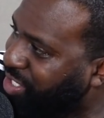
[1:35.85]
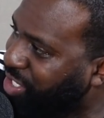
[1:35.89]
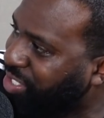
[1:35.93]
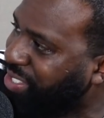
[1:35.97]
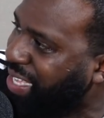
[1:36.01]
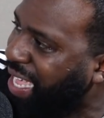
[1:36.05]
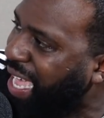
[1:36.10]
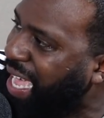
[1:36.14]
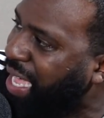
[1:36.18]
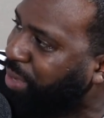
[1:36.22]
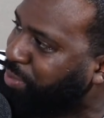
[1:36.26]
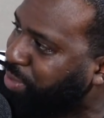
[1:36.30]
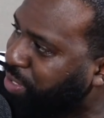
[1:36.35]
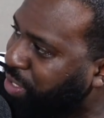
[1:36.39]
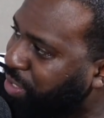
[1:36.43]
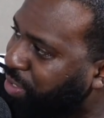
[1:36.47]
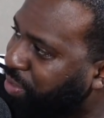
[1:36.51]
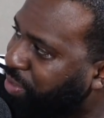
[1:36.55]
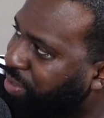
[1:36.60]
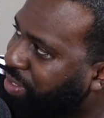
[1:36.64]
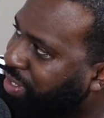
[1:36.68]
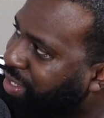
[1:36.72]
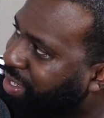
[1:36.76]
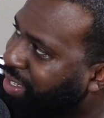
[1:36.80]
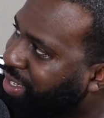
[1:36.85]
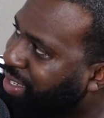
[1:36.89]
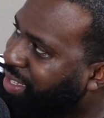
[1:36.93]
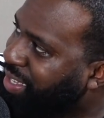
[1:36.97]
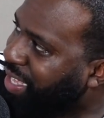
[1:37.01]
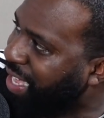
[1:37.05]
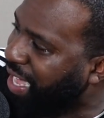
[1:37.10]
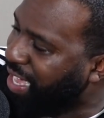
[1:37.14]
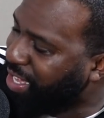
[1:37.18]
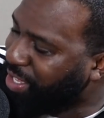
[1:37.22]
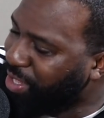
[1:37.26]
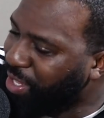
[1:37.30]
just abs though.
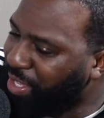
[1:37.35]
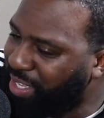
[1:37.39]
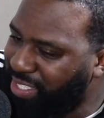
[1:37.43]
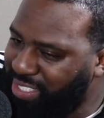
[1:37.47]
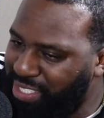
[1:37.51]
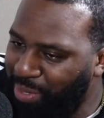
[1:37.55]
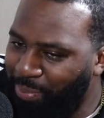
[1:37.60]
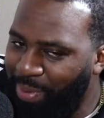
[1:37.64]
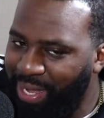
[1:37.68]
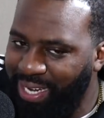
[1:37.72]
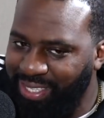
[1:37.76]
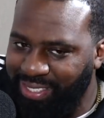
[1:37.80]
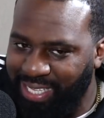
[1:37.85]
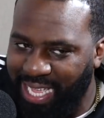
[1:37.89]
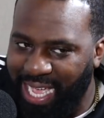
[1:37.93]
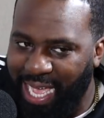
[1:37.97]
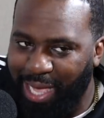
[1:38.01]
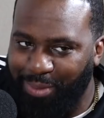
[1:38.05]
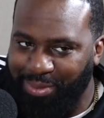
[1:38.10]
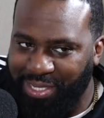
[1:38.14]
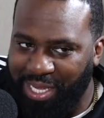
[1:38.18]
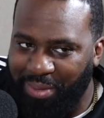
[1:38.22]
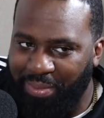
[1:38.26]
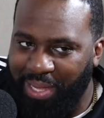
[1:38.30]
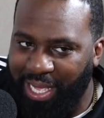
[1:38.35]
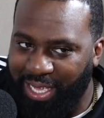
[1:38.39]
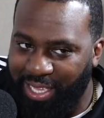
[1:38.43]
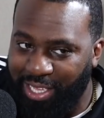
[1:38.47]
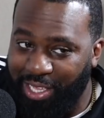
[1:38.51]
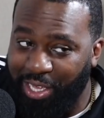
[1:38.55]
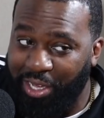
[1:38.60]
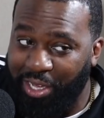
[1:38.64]
Like, I look at somebody's abs and I'm like,